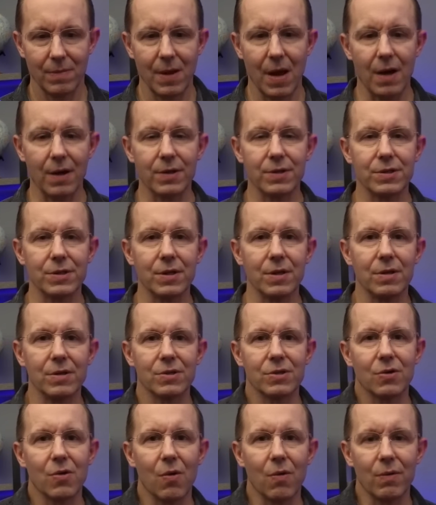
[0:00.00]
I can see the
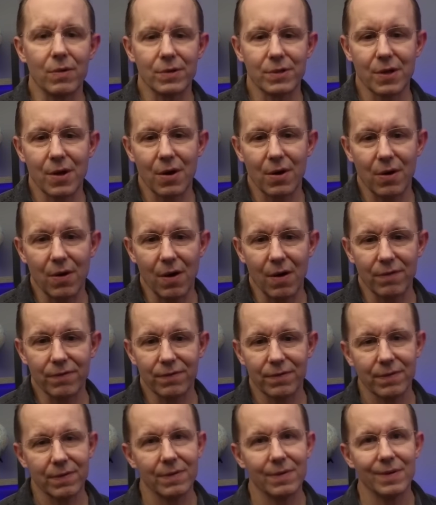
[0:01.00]
score is cut
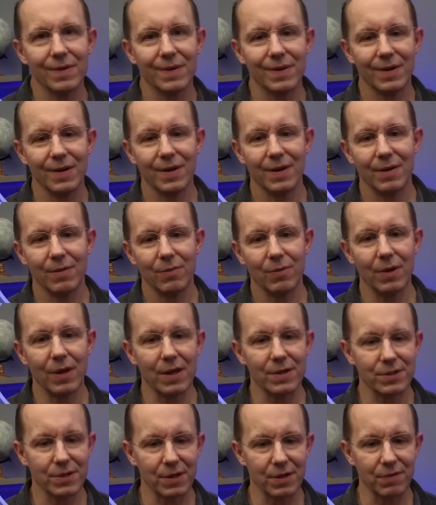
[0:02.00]
off. We'll
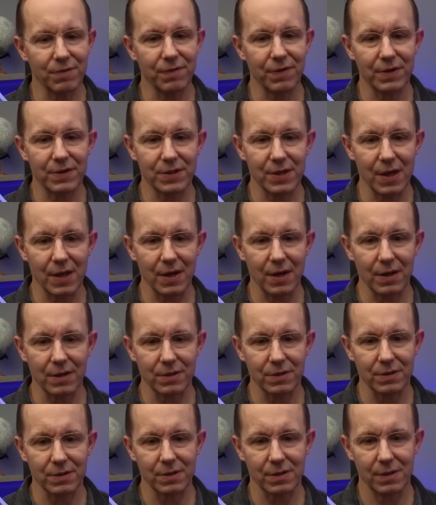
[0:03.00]
ask it to fix that
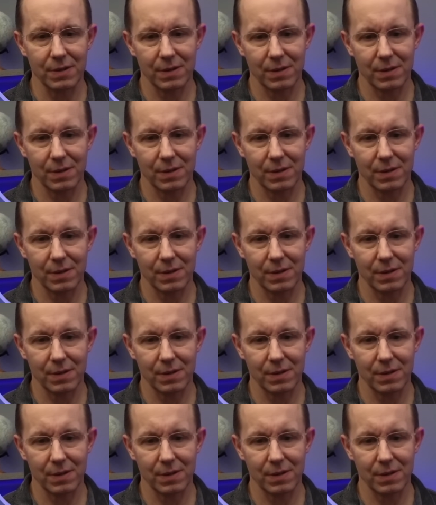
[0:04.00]
next.